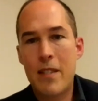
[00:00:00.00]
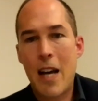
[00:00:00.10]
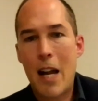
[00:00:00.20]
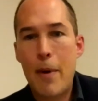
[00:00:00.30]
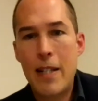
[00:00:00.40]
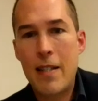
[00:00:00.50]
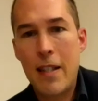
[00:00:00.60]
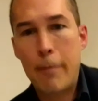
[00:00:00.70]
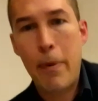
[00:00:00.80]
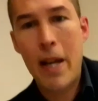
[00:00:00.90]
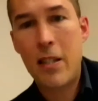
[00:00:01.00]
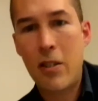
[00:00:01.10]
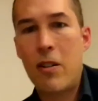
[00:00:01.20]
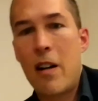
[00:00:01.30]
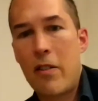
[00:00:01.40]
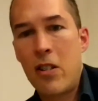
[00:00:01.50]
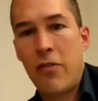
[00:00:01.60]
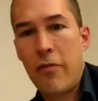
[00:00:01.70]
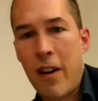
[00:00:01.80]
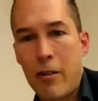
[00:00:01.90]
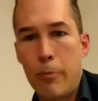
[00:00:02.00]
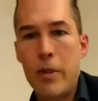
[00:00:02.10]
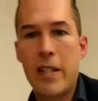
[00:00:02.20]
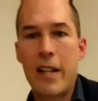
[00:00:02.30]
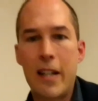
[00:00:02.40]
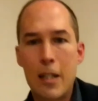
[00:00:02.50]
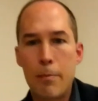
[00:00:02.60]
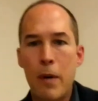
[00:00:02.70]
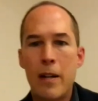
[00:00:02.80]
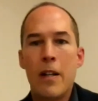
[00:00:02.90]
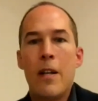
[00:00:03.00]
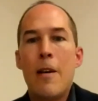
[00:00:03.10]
databases like PACER and others for federal proceedings, but